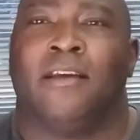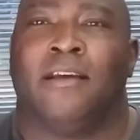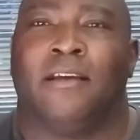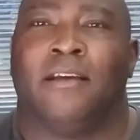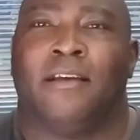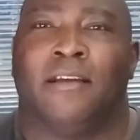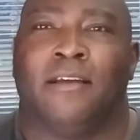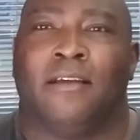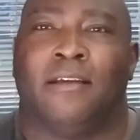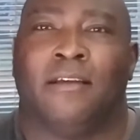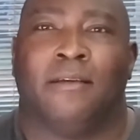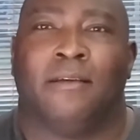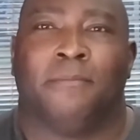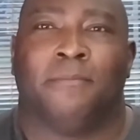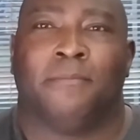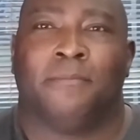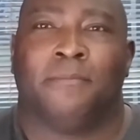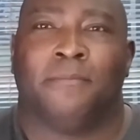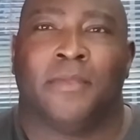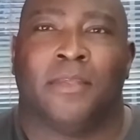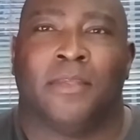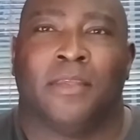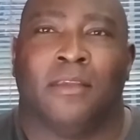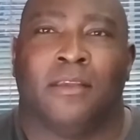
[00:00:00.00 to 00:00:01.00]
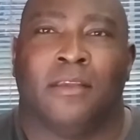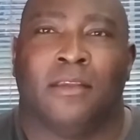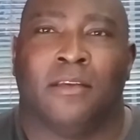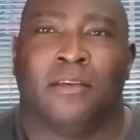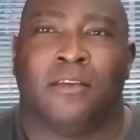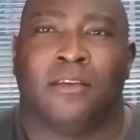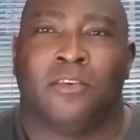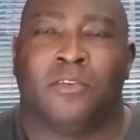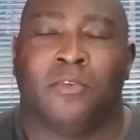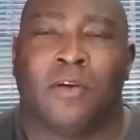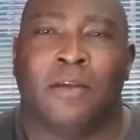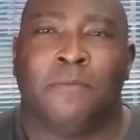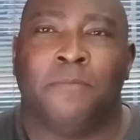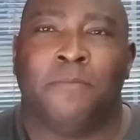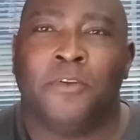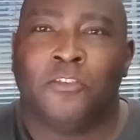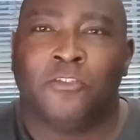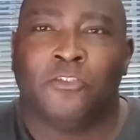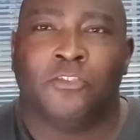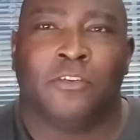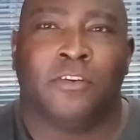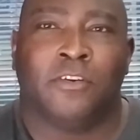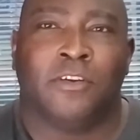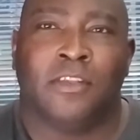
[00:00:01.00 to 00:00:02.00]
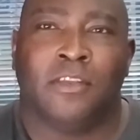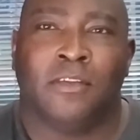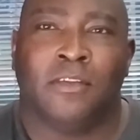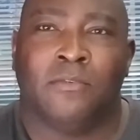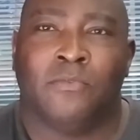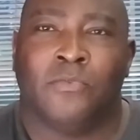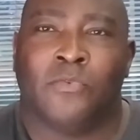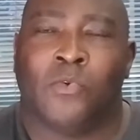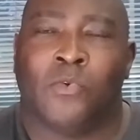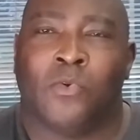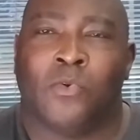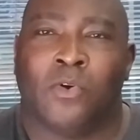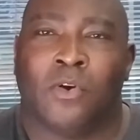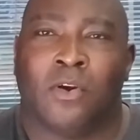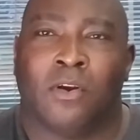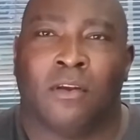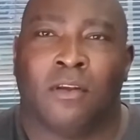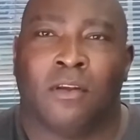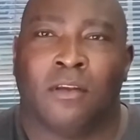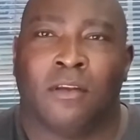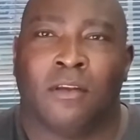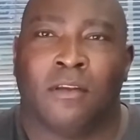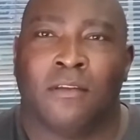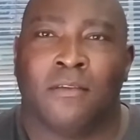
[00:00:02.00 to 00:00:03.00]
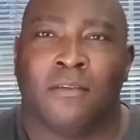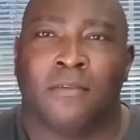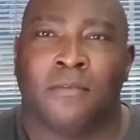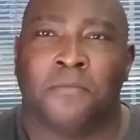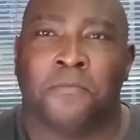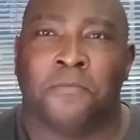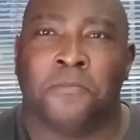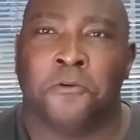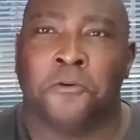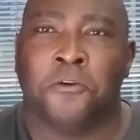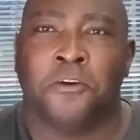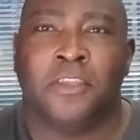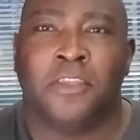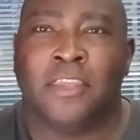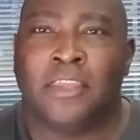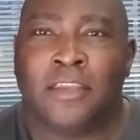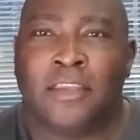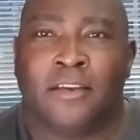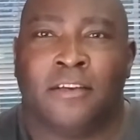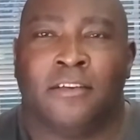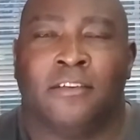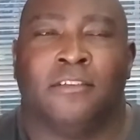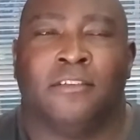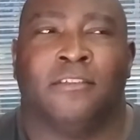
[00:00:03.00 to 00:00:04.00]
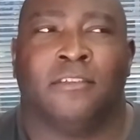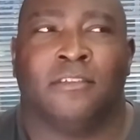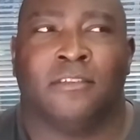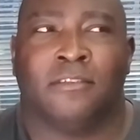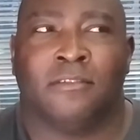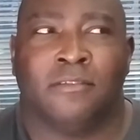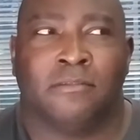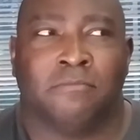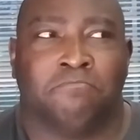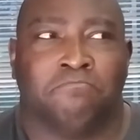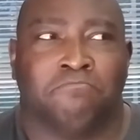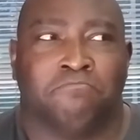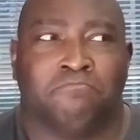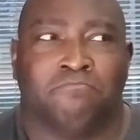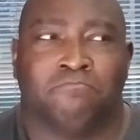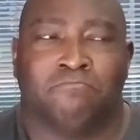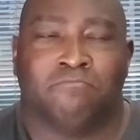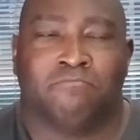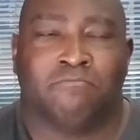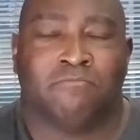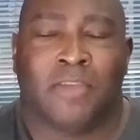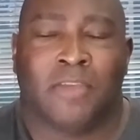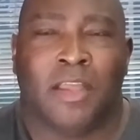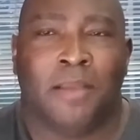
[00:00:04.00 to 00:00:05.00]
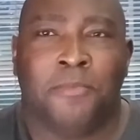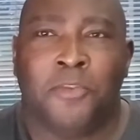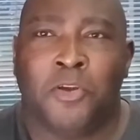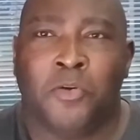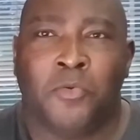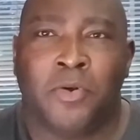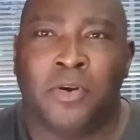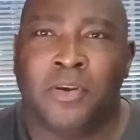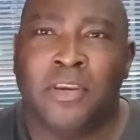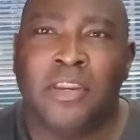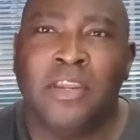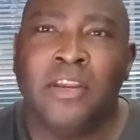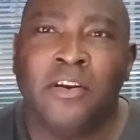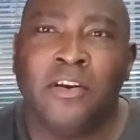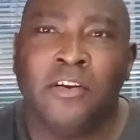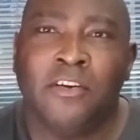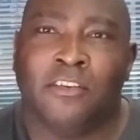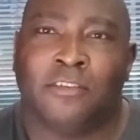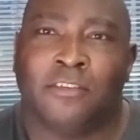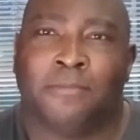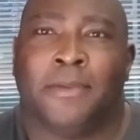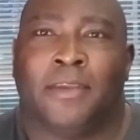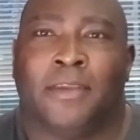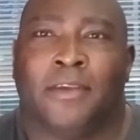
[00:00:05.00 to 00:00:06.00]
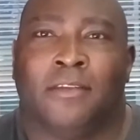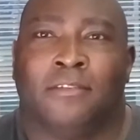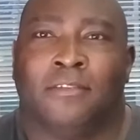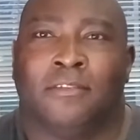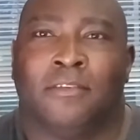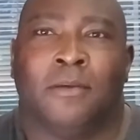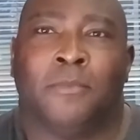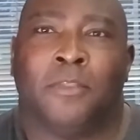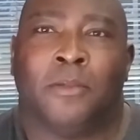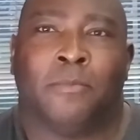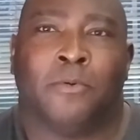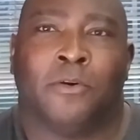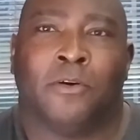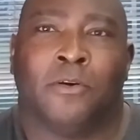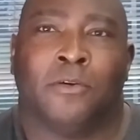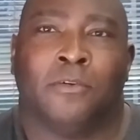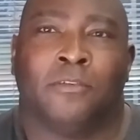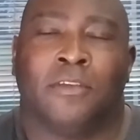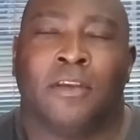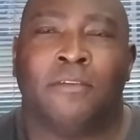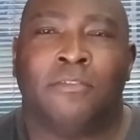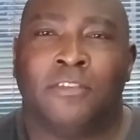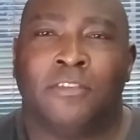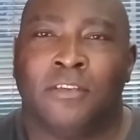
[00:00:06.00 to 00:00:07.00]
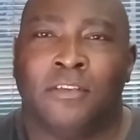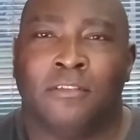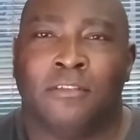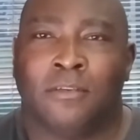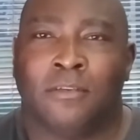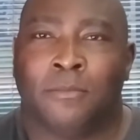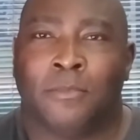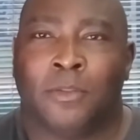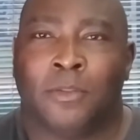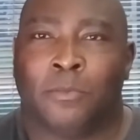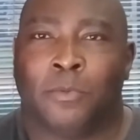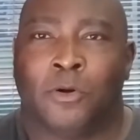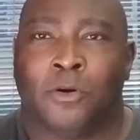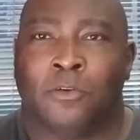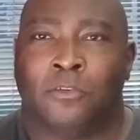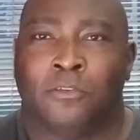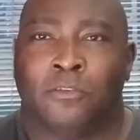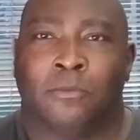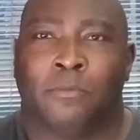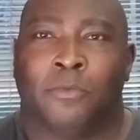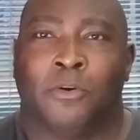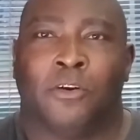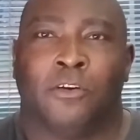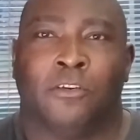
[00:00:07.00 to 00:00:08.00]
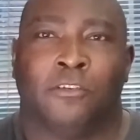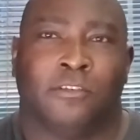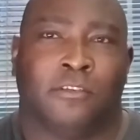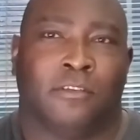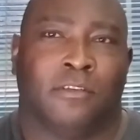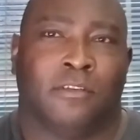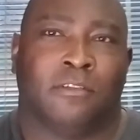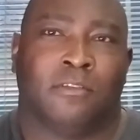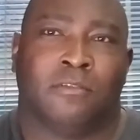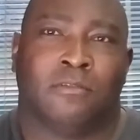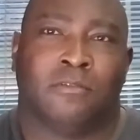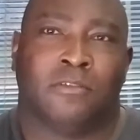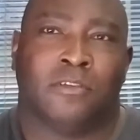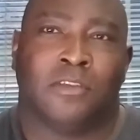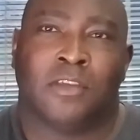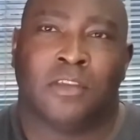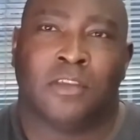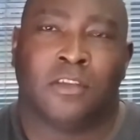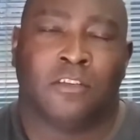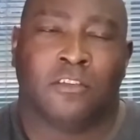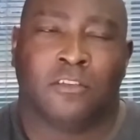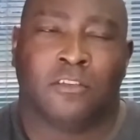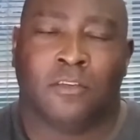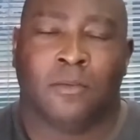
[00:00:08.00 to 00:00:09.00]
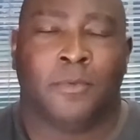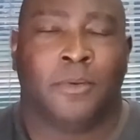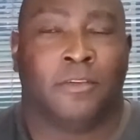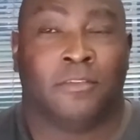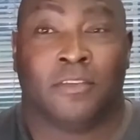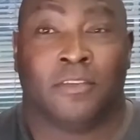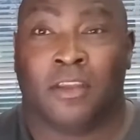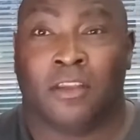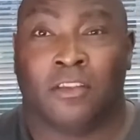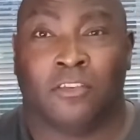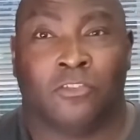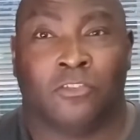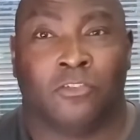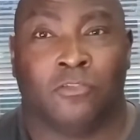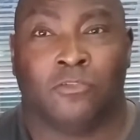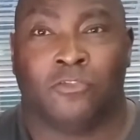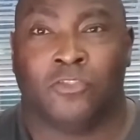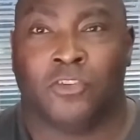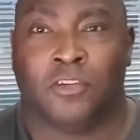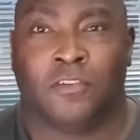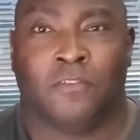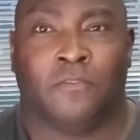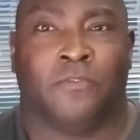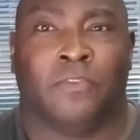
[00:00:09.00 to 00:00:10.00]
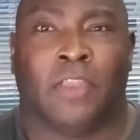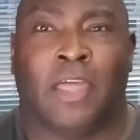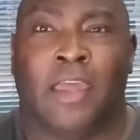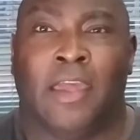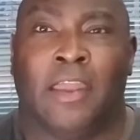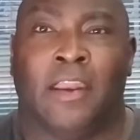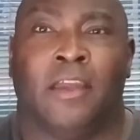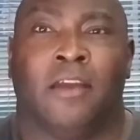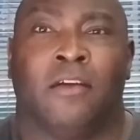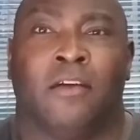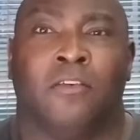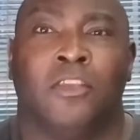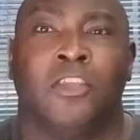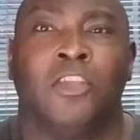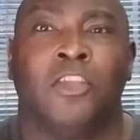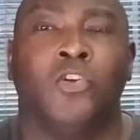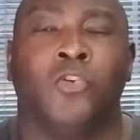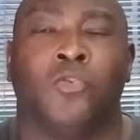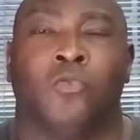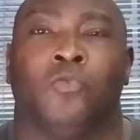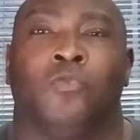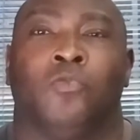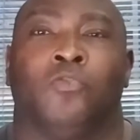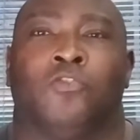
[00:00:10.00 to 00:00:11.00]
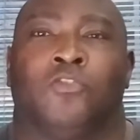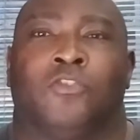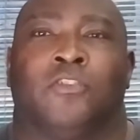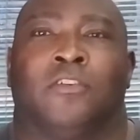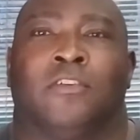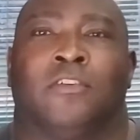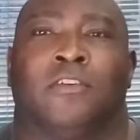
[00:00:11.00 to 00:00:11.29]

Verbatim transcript: Uh, you know, I've been training for 30 years and I'm nowhere near as big as some of the pros. I've seen some of the pros in person. Some of those guys are just flat out huge.